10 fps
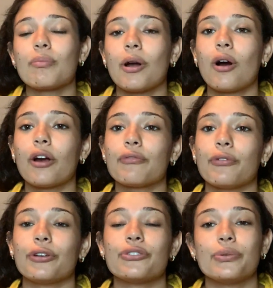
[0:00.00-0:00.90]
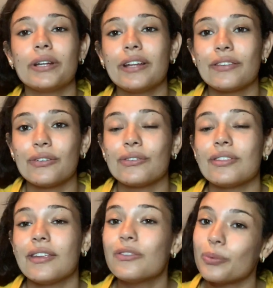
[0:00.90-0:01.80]
my heart for tuning into
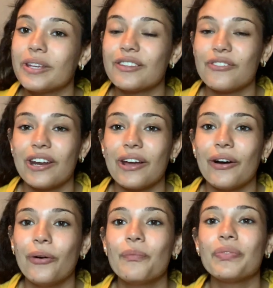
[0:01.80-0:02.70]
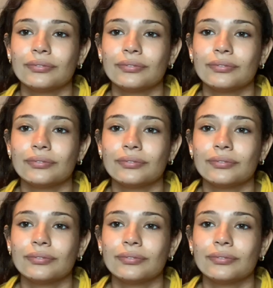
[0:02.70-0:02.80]
this week's video.